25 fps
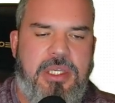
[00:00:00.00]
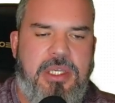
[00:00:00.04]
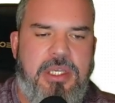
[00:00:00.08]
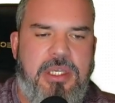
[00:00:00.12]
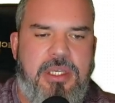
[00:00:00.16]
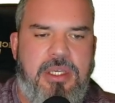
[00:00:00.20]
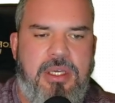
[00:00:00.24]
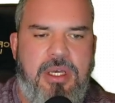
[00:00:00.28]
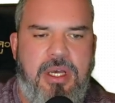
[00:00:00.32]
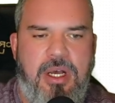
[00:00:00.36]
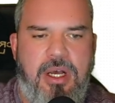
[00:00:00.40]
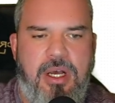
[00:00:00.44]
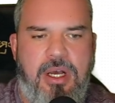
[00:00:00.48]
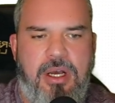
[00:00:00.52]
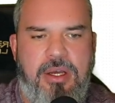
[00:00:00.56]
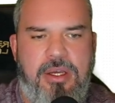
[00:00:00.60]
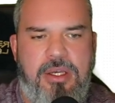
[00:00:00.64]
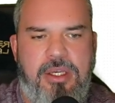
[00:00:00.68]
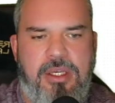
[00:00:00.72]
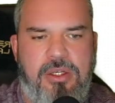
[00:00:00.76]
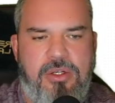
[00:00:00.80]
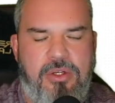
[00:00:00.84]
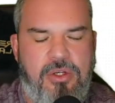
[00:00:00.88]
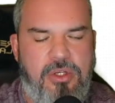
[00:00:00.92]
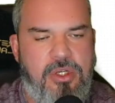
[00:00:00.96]

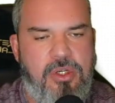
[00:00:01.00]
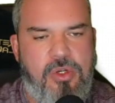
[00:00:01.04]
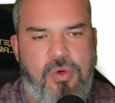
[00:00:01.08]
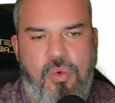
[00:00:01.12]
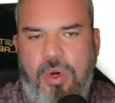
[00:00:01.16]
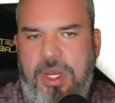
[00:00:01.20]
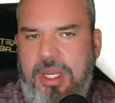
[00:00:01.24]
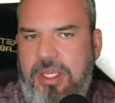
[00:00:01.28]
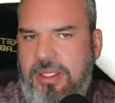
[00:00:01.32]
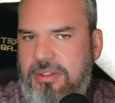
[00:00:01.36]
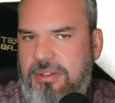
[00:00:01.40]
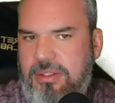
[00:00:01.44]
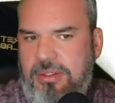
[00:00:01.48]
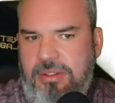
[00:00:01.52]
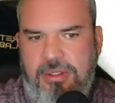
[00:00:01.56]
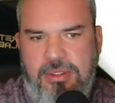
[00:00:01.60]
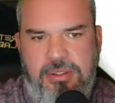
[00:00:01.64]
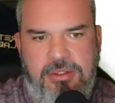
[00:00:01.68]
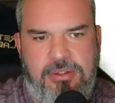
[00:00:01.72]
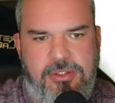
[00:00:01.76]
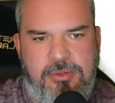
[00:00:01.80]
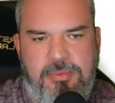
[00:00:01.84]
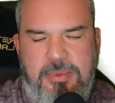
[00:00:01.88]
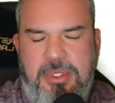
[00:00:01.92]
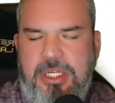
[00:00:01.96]
It could equate to
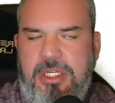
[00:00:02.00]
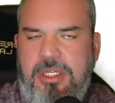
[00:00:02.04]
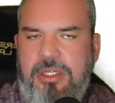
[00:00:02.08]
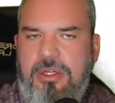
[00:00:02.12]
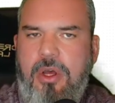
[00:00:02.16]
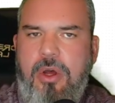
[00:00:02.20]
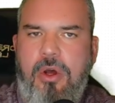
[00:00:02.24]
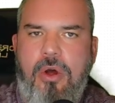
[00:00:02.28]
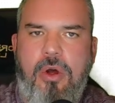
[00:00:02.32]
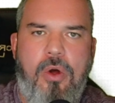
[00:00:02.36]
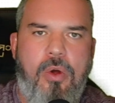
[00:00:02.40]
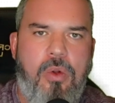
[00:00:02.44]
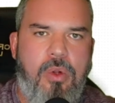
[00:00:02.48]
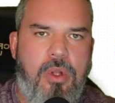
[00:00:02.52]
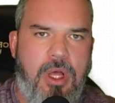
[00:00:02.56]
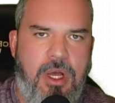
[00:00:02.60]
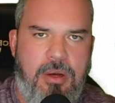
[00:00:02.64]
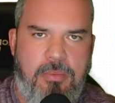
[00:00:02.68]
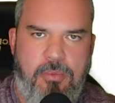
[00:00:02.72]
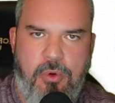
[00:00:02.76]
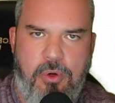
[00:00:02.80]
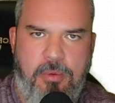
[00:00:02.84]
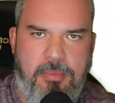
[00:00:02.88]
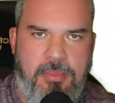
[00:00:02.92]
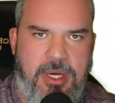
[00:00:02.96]
spending a whole lot
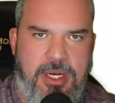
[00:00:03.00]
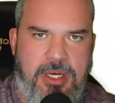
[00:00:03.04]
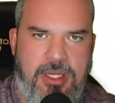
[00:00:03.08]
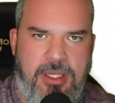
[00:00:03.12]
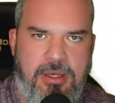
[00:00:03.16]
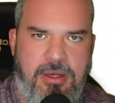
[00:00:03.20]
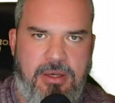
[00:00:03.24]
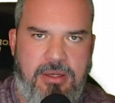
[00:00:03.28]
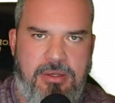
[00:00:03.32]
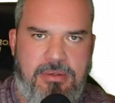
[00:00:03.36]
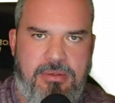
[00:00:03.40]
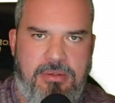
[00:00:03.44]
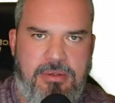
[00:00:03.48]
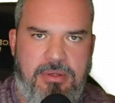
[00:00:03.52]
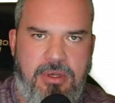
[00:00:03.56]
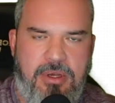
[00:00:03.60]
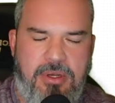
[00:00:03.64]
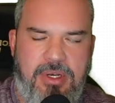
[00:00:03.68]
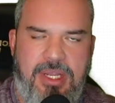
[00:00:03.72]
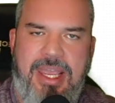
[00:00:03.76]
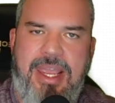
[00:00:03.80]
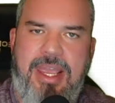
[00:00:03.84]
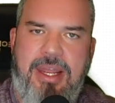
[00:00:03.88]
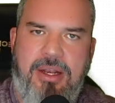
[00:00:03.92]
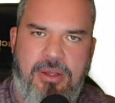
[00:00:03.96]
more money on
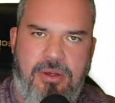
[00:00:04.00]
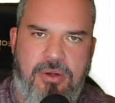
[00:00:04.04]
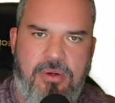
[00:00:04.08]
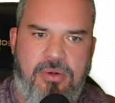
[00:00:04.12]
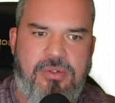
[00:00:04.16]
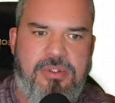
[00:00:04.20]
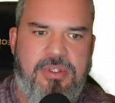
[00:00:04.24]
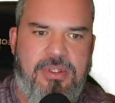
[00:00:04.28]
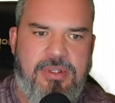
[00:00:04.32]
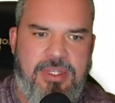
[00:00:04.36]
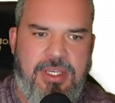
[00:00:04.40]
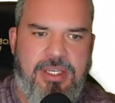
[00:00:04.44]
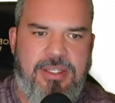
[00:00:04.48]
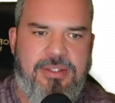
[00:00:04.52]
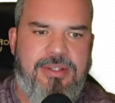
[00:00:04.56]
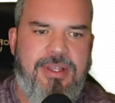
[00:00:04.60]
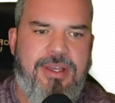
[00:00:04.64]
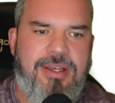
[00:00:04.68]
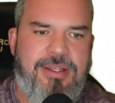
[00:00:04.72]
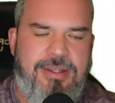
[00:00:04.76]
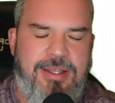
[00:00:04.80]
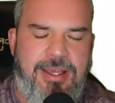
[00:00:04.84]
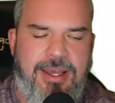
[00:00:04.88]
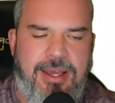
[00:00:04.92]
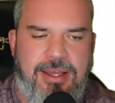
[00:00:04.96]
anodes and things
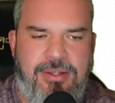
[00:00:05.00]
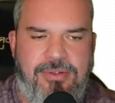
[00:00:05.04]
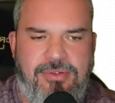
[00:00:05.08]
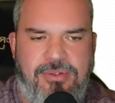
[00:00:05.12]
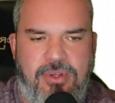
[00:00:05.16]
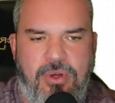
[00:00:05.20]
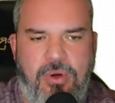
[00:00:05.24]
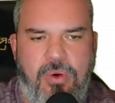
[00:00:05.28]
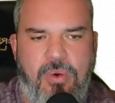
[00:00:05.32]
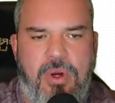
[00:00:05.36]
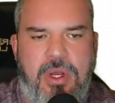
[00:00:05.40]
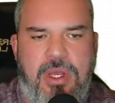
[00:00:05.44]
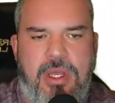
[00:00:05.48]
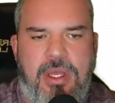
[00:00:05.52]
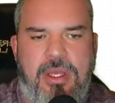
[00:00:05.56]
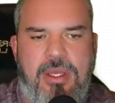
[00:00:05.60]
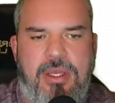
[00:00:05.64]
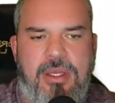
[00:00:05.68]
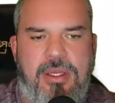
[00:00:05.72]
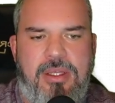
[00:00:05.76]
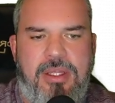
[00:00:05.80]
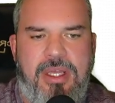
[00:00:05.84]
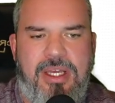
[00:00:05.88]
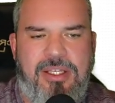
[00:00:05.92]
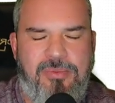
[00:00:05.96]
like that. So
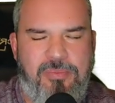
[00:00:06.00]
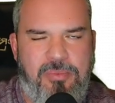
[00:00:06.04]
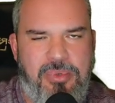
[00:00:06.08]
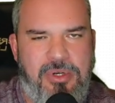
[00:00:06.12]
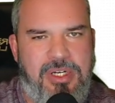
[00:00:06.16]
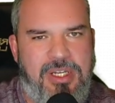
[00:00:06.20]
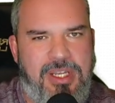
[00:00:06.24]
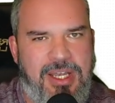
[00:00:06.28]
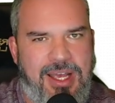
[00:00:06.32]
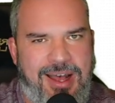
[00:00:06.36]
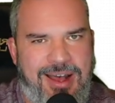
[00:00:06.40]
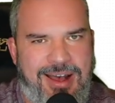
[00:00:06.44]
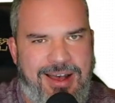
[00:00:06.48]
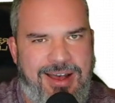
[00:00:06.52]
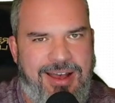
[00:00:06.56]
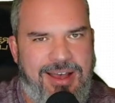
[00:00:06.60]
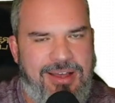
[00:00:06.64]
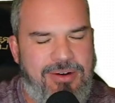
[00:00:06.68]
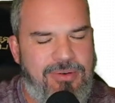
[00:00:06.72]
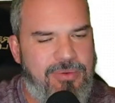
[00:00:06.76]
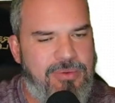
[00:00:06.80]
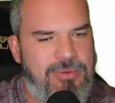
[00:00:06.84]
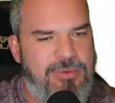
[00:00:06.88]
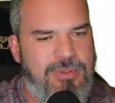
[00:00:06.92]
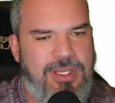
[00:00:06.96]
that's pretty high. I
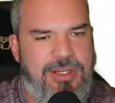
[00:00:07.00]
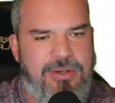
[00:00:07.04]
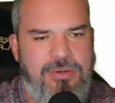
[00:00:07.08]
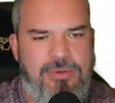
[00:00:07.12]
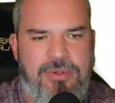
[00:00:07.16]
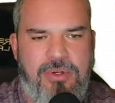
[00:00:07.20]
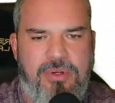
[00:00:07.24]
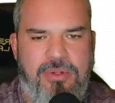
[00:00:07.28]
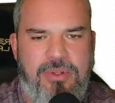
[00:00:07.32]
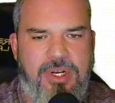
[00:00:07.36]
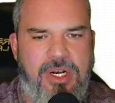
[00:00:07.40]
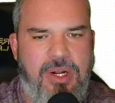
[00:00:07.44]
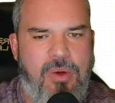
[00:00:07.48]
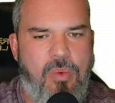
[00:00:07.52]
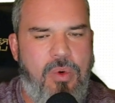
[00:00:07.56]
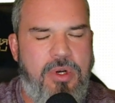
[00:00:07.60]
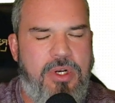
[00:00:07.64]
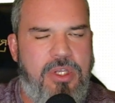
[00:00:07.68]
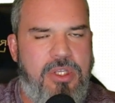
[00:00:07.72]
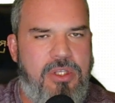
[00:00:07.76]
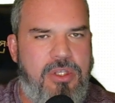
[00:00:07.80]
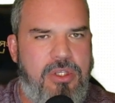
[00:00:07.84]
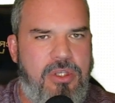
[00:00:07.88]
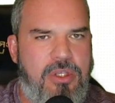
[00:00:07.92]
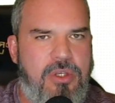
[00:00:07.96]
don't know that I want to
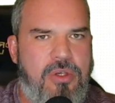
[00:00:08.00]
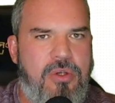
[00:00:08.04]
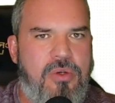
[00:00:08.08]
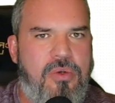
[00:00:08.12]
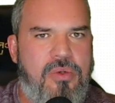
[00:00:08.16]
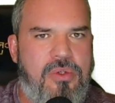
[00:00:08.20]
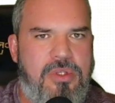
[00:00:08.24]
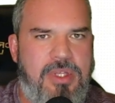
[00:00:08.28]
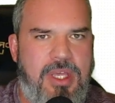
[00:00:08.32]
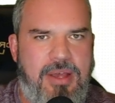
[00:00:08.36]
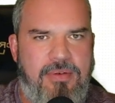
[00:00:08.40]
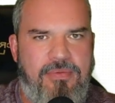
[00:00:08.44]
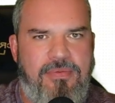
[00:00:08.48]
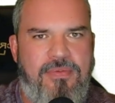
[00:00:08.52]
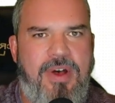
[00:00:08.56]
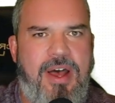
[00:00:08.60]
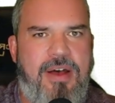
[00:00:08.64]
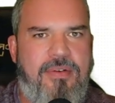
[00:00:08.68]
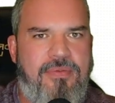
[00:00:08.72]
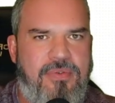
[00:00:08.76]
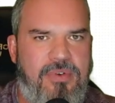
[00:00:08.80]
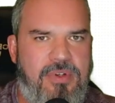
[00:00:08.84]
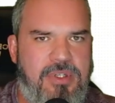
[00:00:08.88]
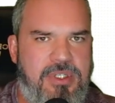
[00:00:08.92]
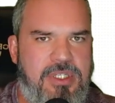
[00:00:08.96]
use that
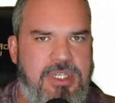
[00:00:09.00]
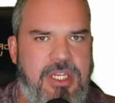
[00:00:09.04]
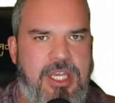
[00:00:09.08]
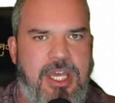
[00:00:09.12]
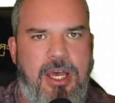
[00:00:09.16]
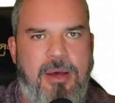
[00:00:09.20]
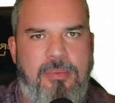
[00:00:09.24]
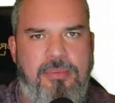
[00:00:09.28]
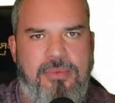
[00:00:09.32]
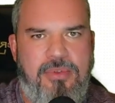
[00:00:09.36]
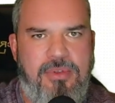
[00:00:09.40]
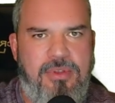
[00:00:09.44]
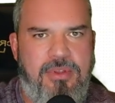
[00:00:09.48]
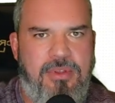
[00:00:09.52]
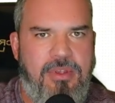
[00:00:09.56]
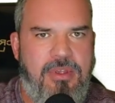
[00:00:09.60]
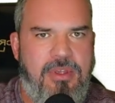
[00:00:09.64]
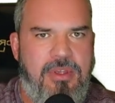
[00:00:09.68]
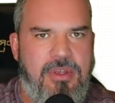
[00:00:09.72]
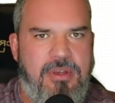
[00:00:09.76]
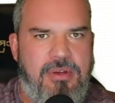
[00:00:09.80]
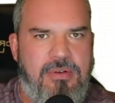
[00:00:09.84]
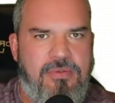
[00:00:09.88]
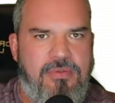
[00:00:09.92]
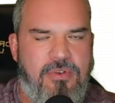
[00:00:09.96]
5-foot depth
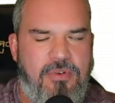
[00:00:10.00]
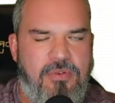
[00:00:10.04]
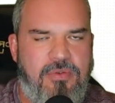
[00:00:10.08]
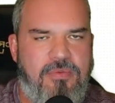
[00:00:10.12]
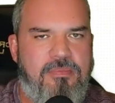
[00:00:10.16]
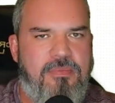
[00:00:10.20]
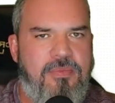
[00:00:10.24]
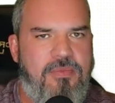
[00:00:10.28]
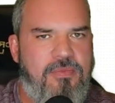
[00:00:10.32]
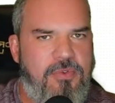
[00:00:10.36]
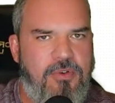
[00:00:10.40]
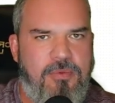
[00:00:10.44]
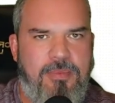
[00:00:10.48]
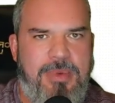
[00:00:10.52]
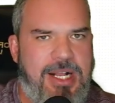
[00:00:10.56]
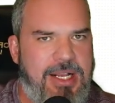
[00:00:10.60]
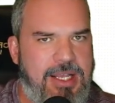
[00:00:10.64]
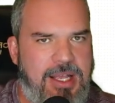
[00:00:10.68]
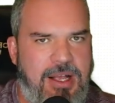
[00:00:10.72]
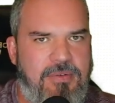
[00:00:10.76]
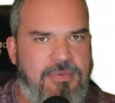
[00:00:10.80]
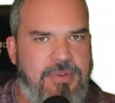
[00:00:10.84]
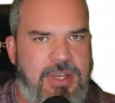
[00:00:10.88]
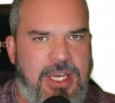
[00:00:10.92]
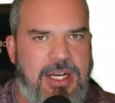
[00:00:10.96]
for my
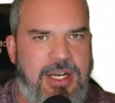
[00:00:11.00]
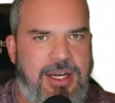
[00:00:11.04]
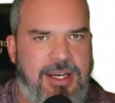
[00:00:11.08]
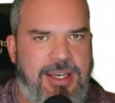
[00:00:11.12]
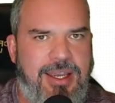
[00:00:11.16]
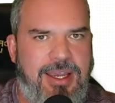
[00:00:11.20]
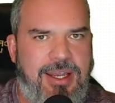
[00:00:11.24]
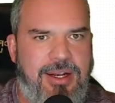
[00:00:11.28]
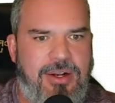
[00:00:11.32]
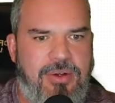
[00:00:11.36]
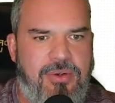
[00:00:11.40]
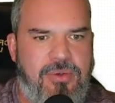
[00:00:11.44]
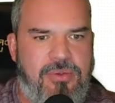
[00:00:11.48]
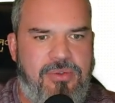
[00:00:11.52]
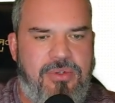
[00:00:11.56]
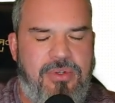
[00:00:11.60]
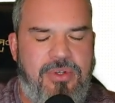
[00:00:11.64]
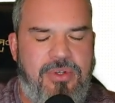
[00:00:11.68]
galvanic anodes.